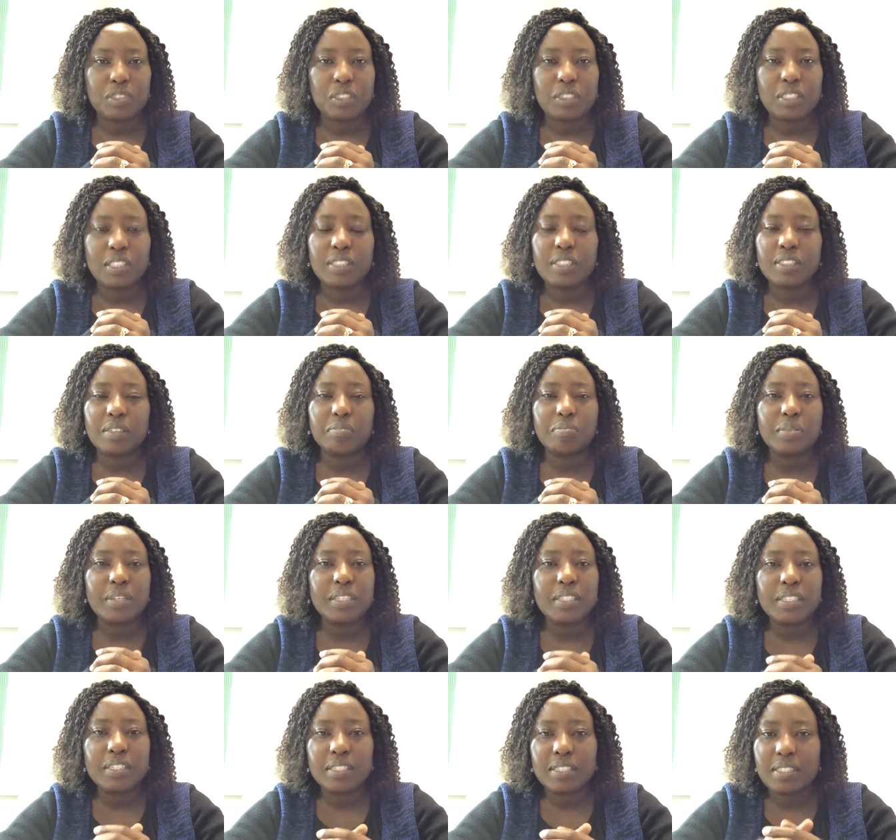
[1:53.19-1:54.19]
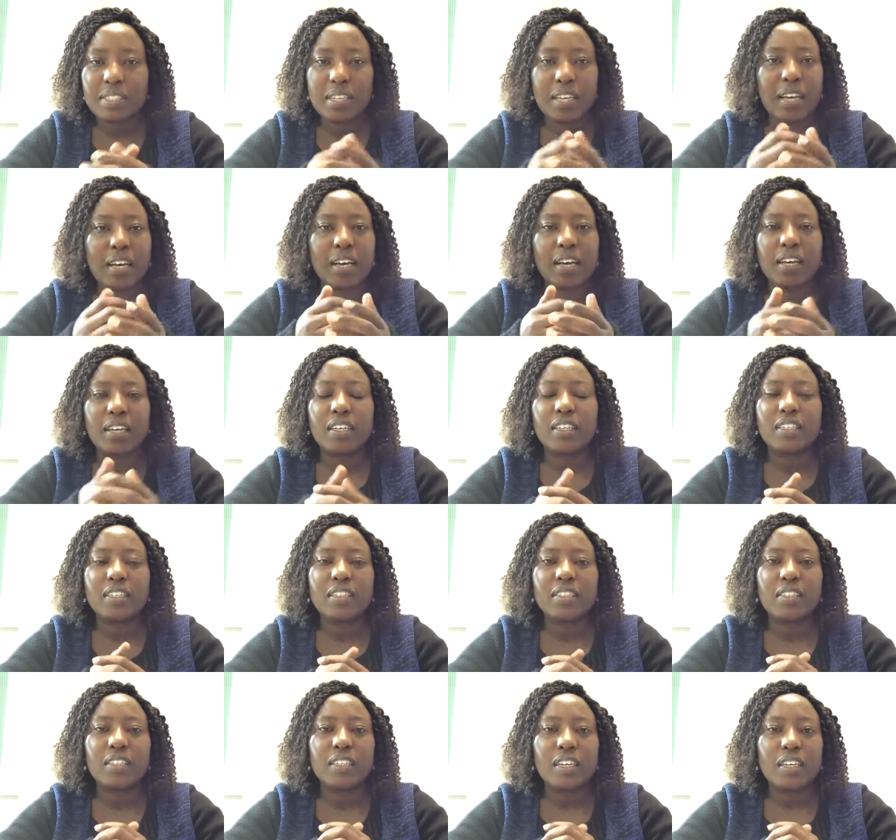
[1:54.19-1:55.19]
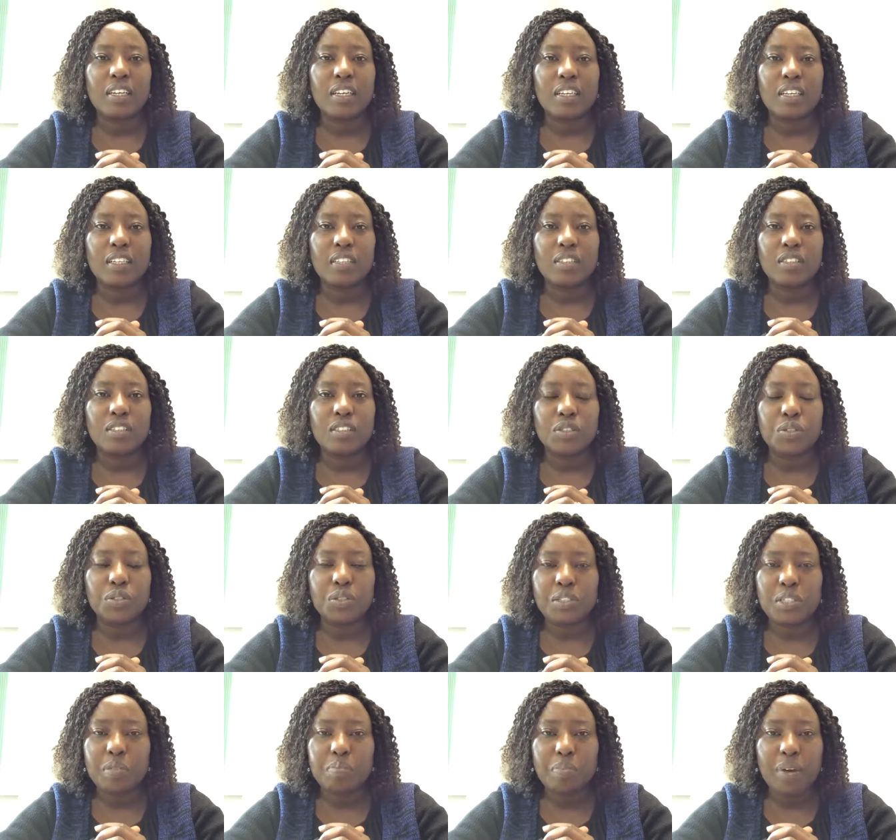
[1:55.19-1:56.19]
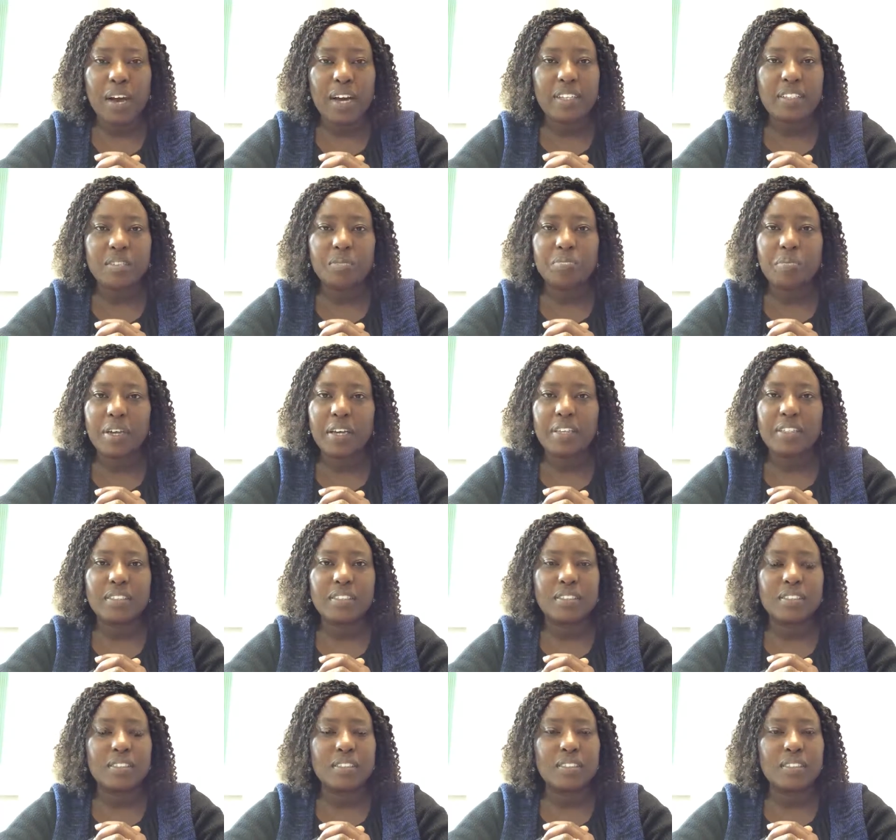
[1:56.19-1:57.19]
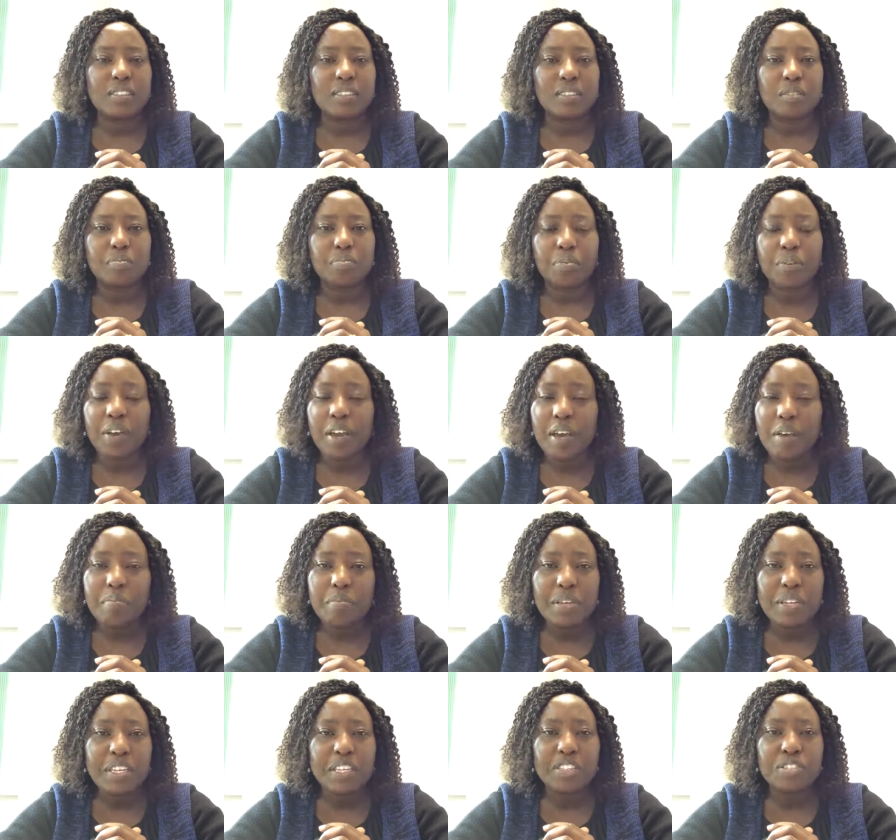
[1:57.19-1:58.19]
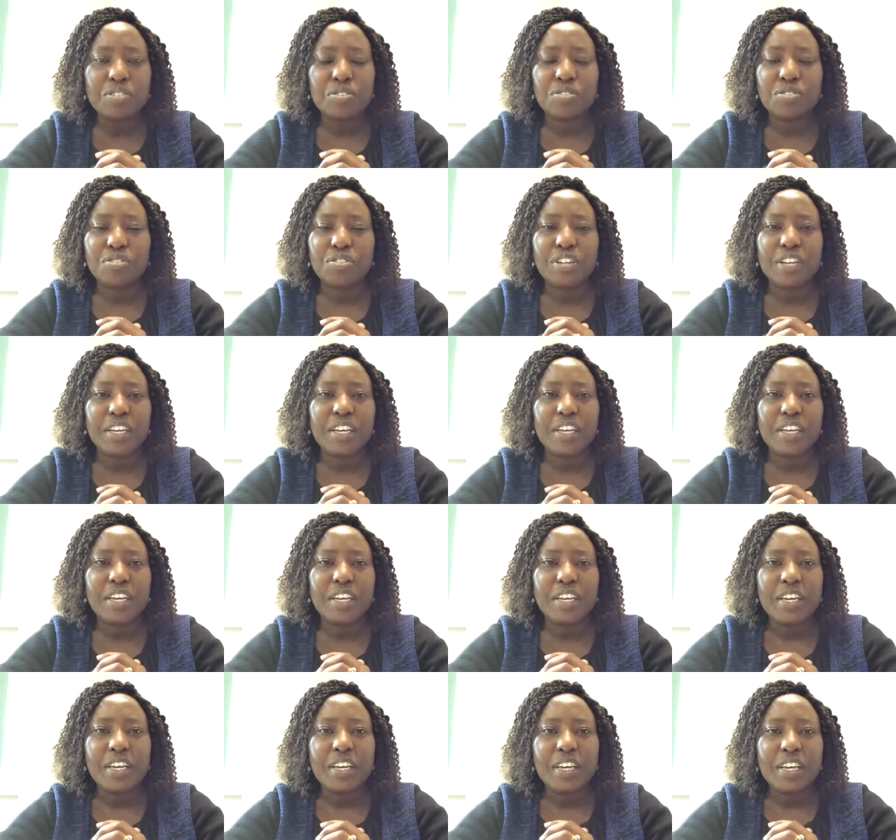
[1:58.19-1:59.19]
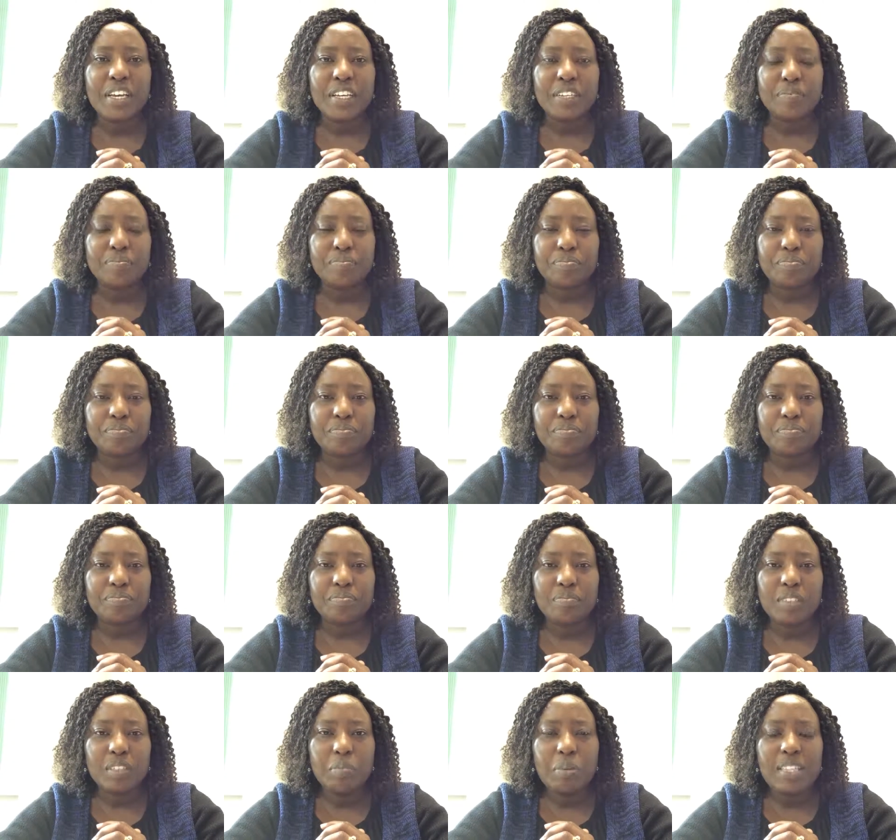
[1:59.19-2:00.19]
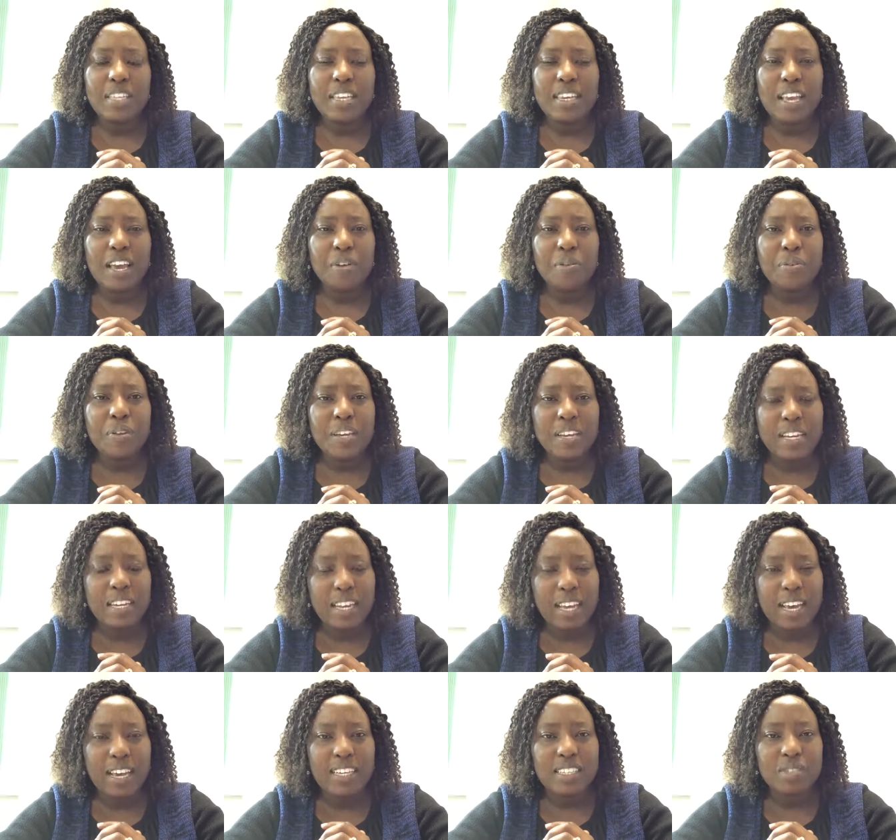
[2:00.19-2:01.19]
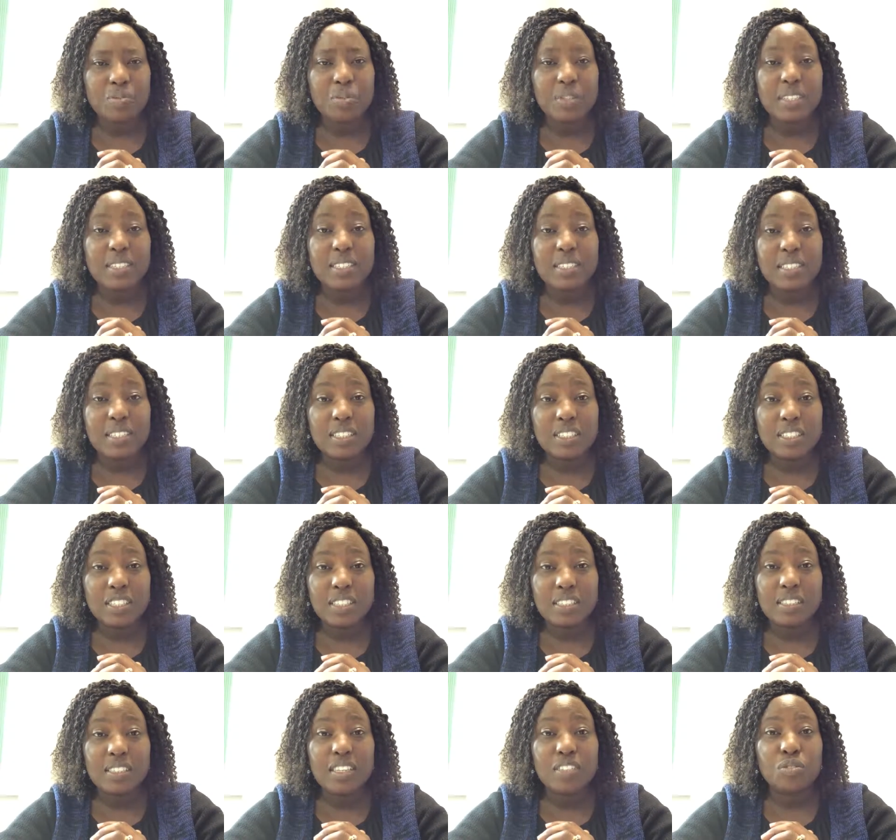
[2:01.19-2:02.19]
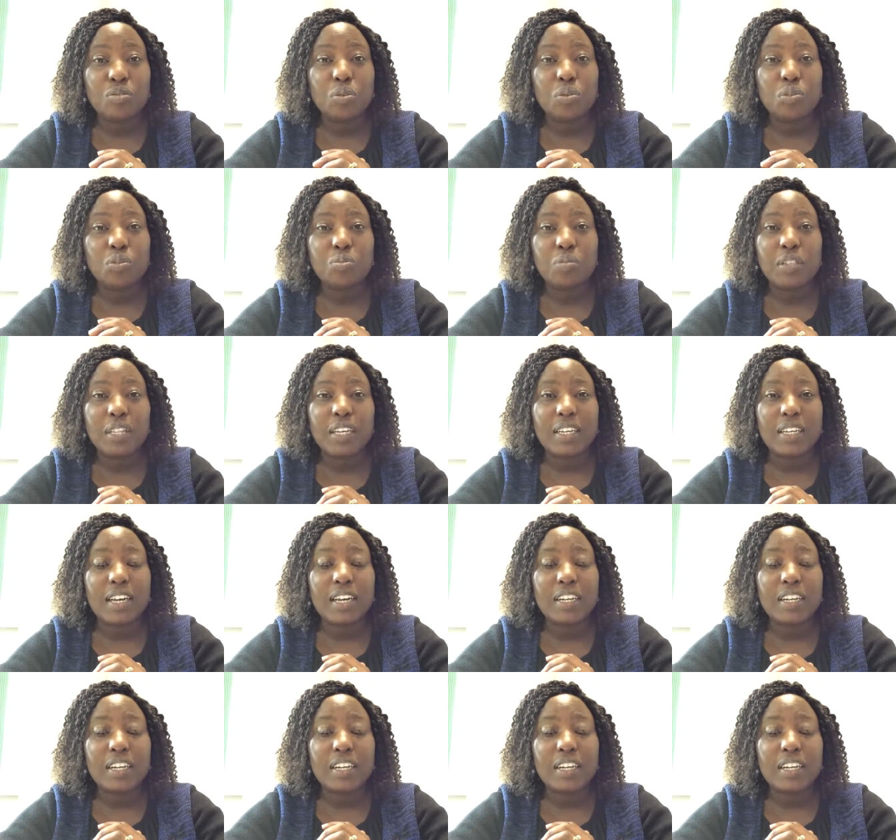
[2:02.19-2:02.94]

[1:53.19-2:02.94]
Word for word: just a minister in the youth department, uh, prayer ministry. But then I realized with these teachings, they taught me that